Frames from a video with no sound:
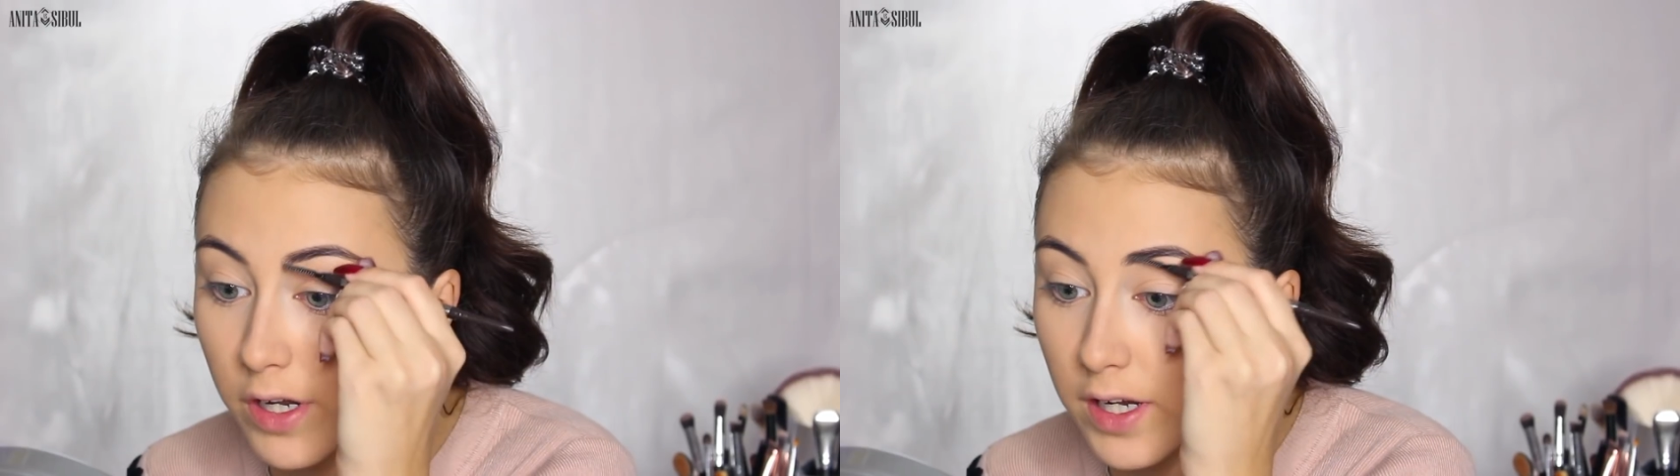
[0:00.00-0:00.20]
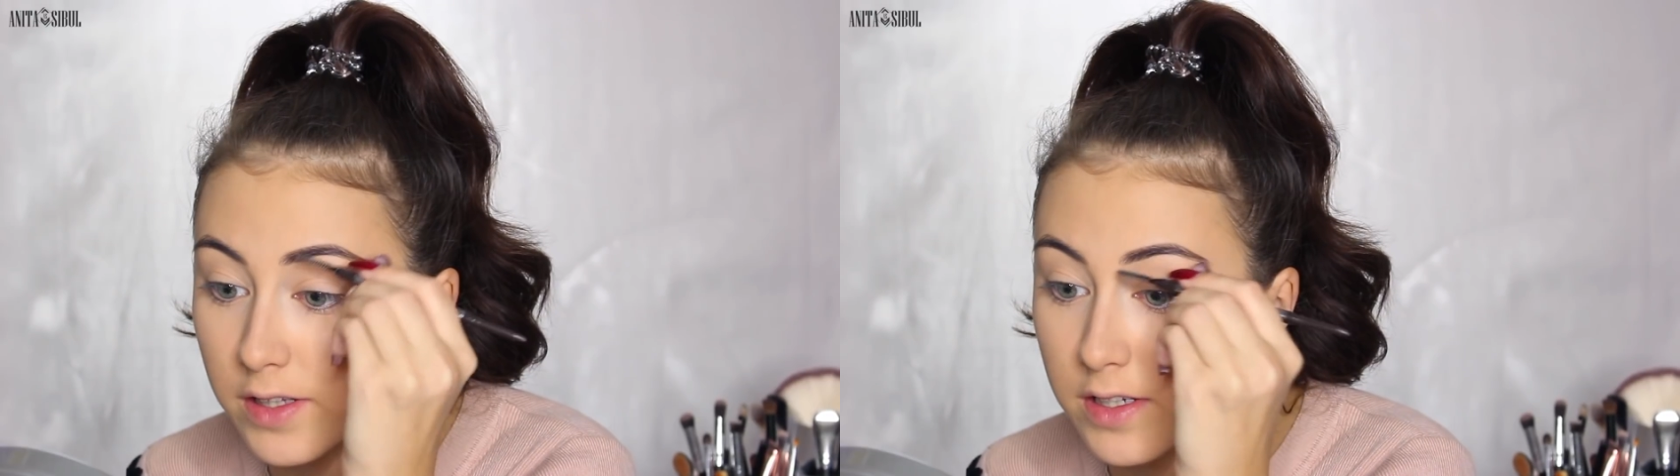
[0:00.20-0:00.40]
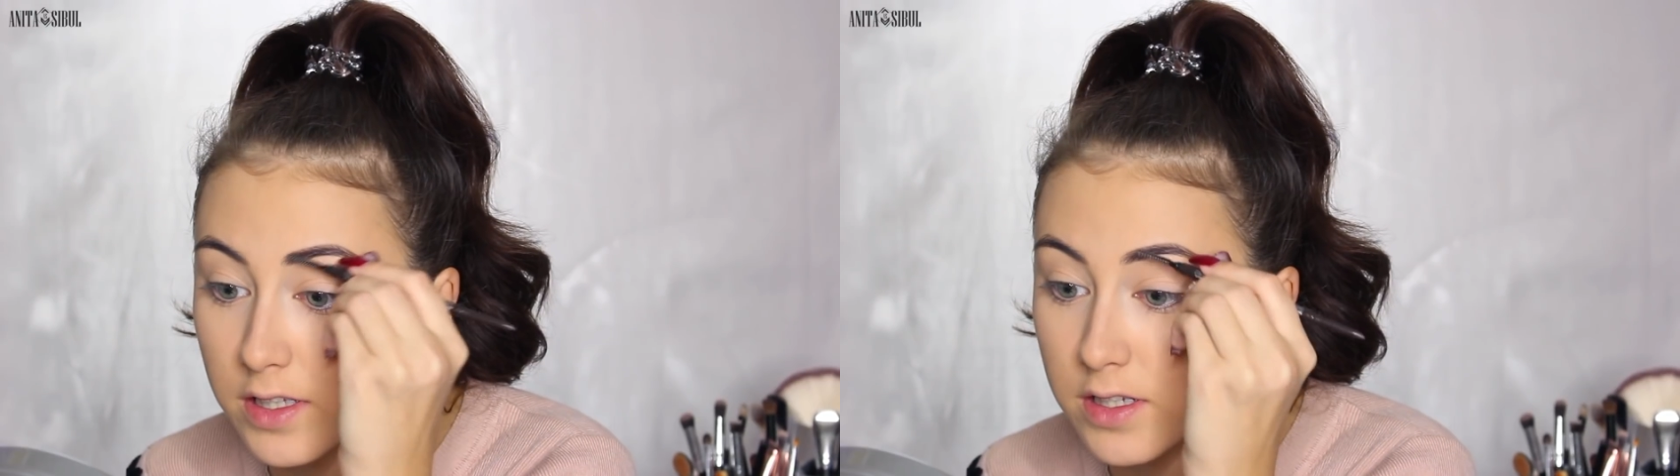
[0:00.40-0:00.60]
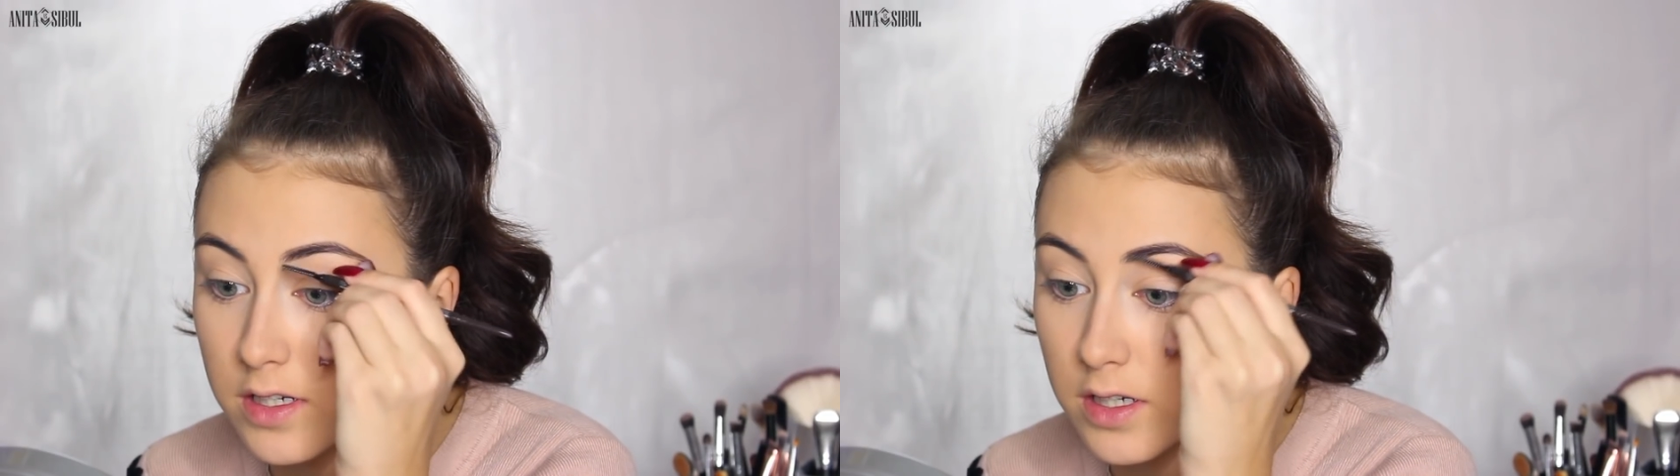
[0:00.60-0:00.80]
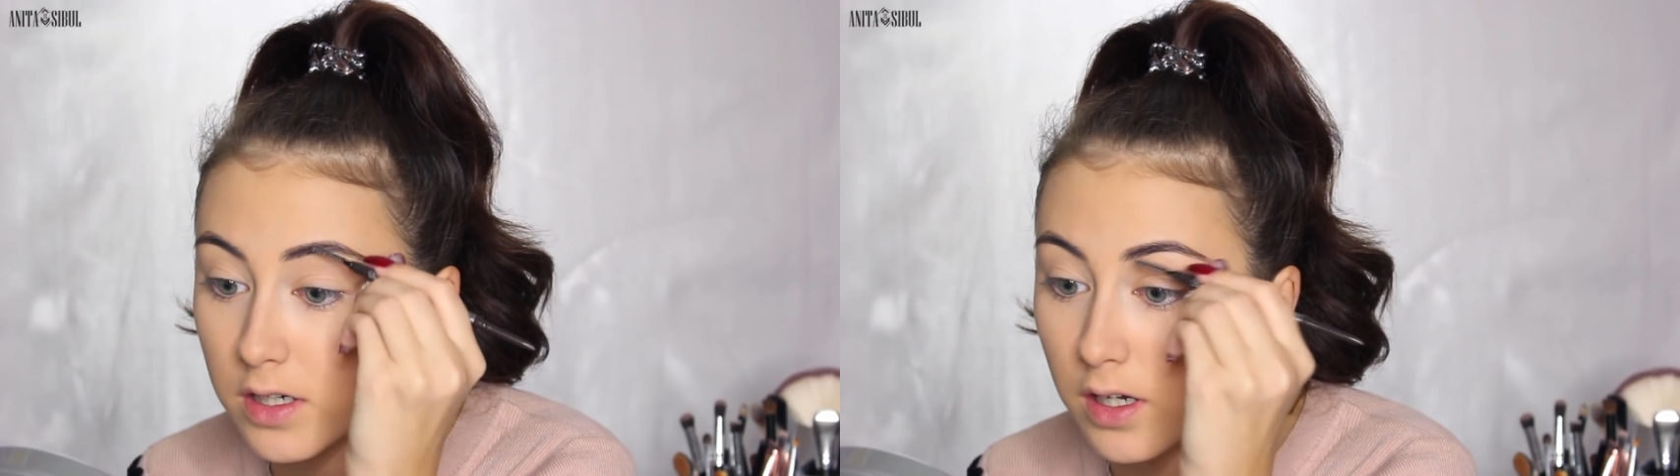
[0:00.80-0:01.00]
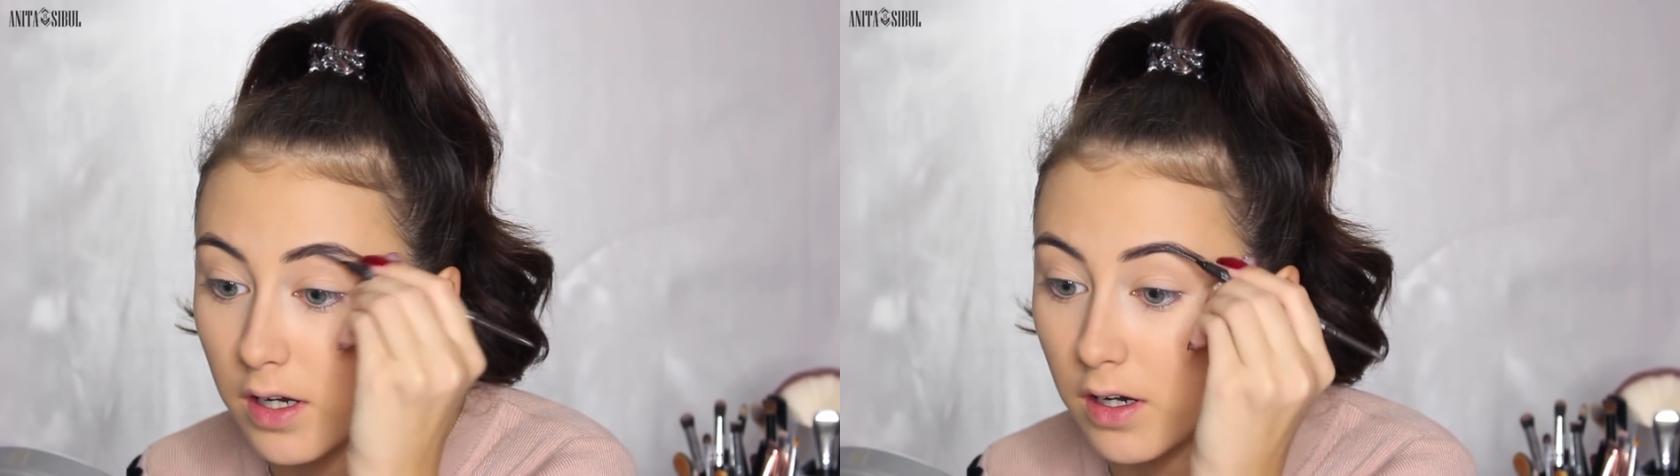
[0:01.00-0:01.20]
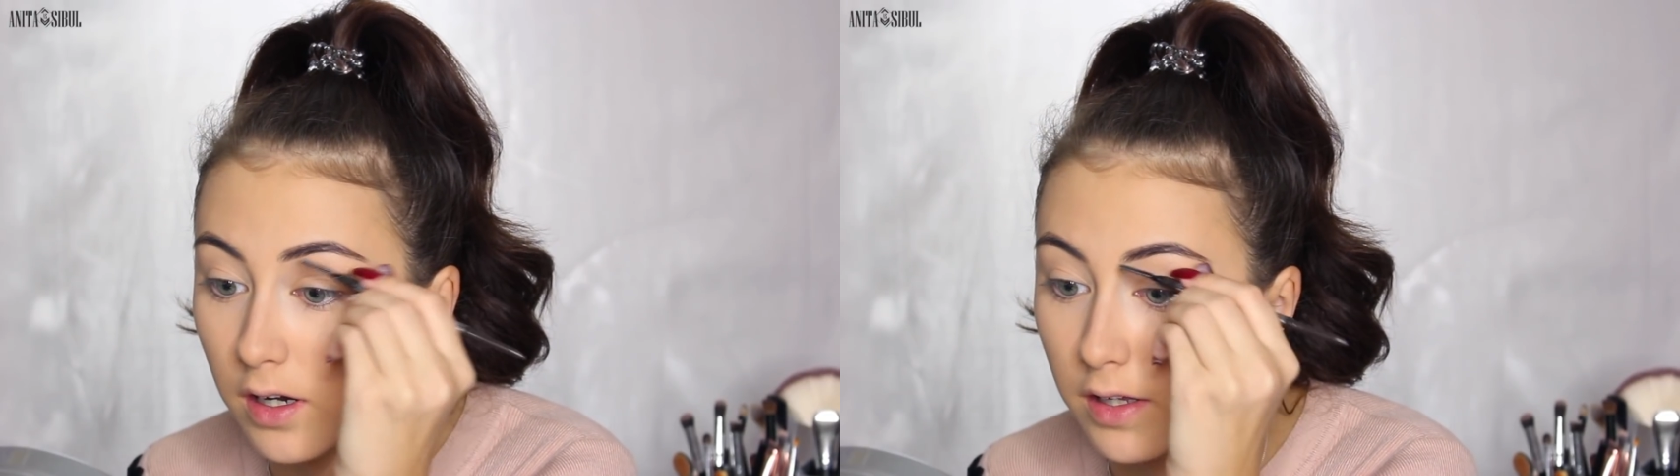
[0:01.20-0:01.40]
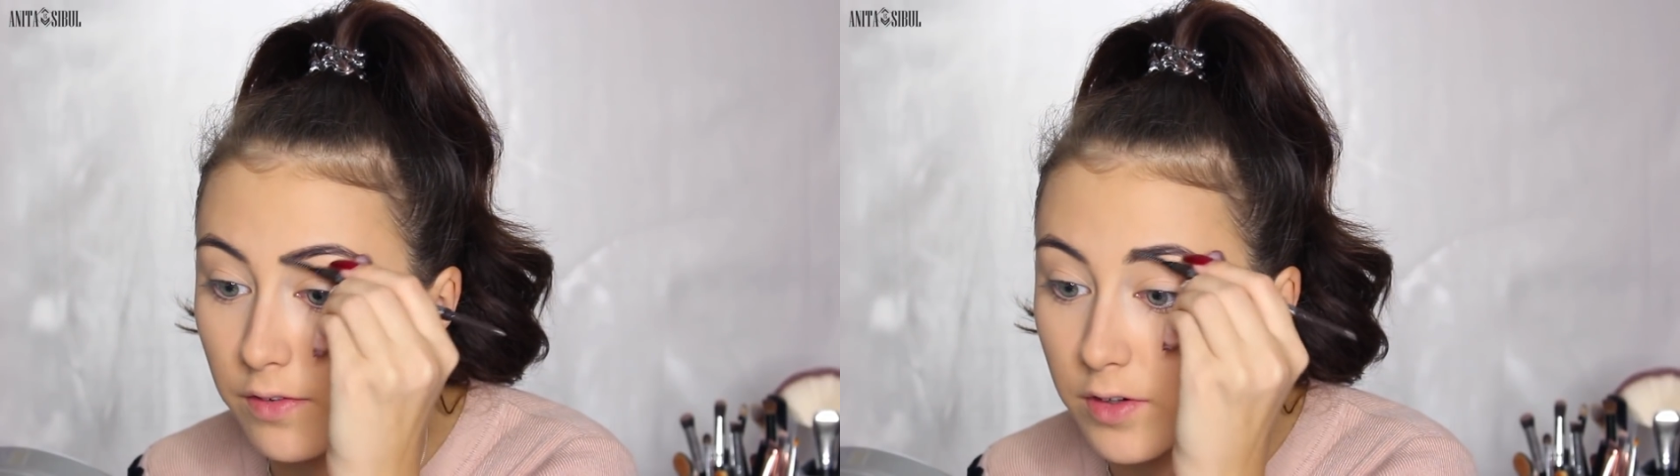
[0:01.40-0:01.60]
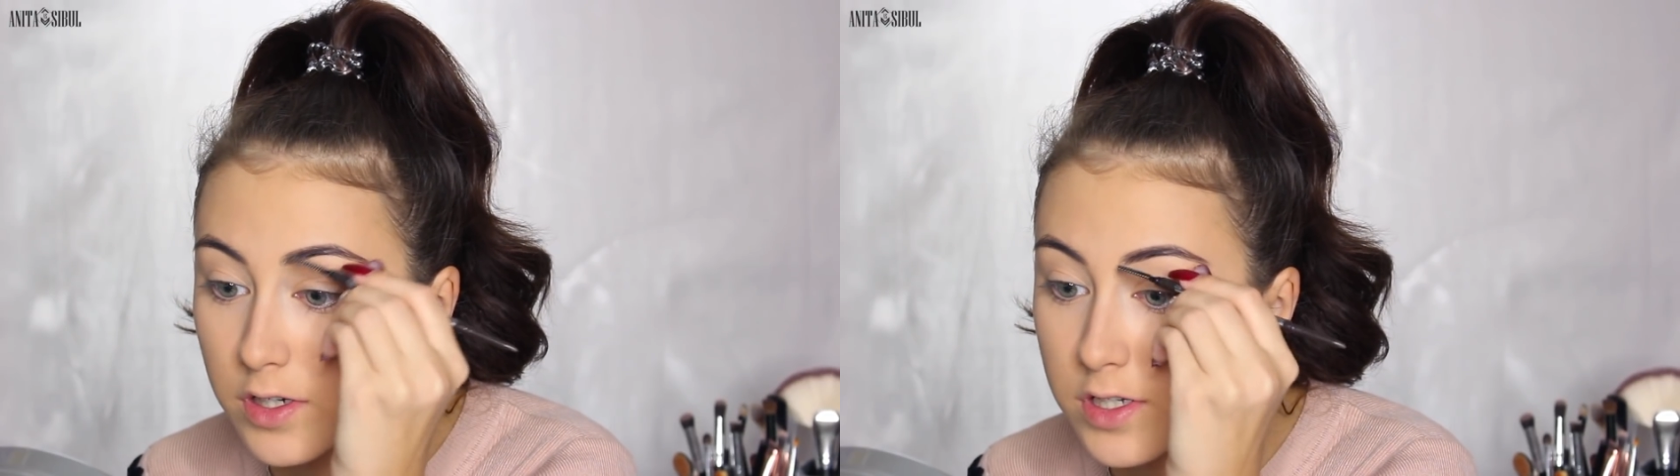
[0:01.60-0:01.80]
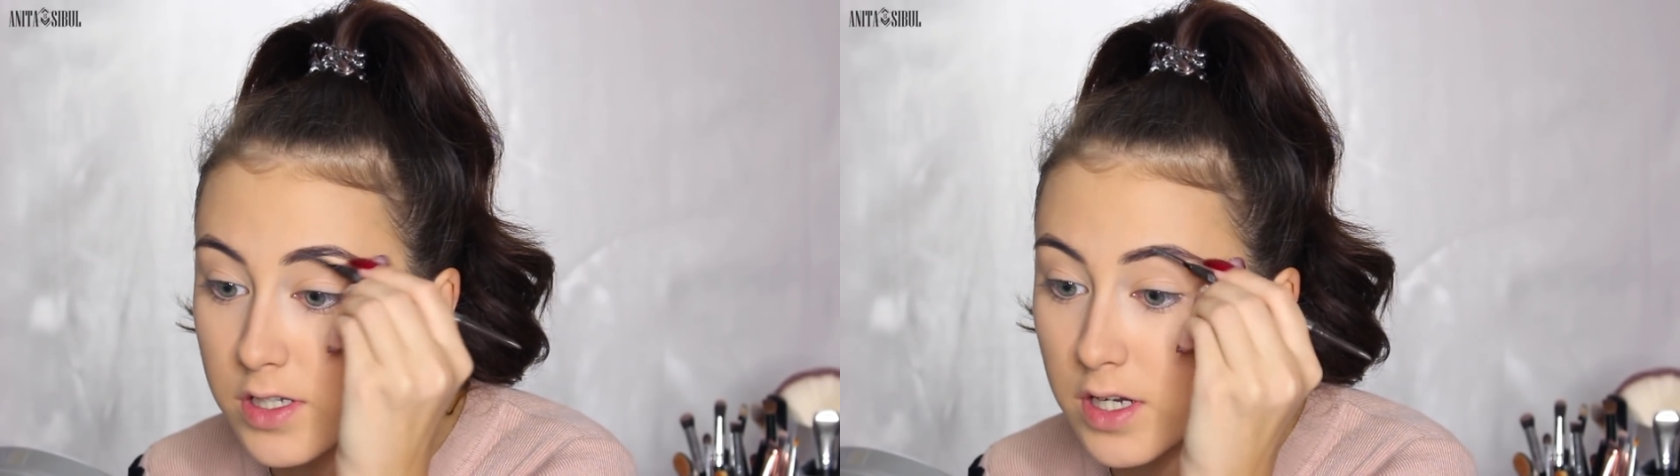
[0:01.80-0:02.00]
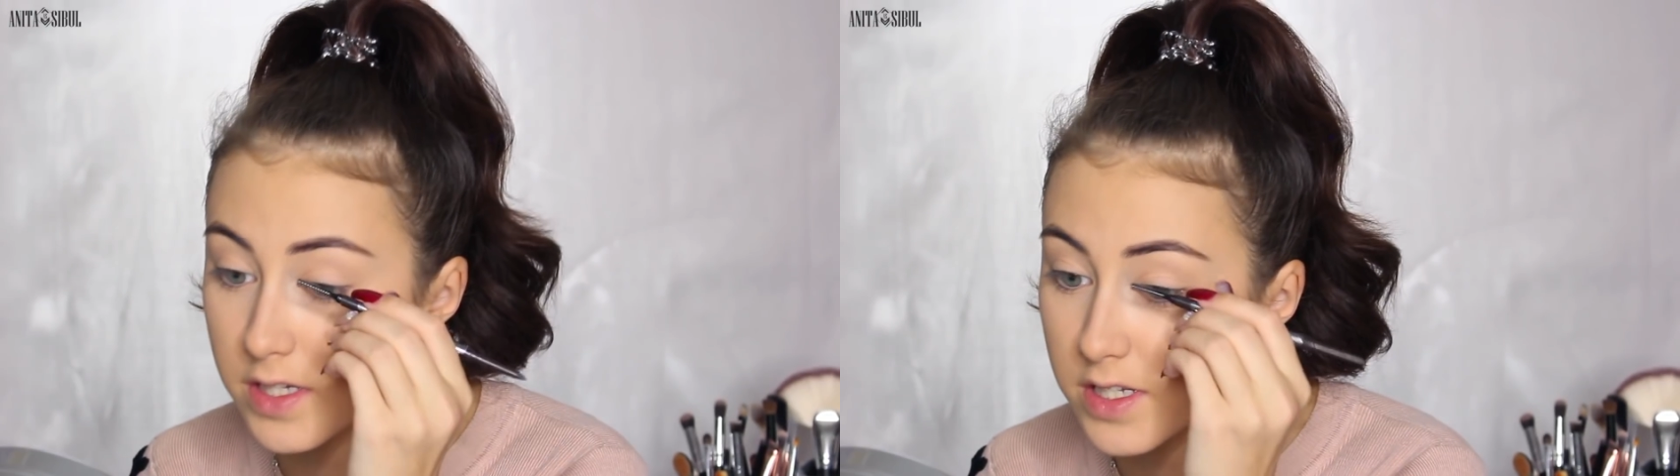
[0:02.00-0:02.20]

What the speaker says: way I did at first.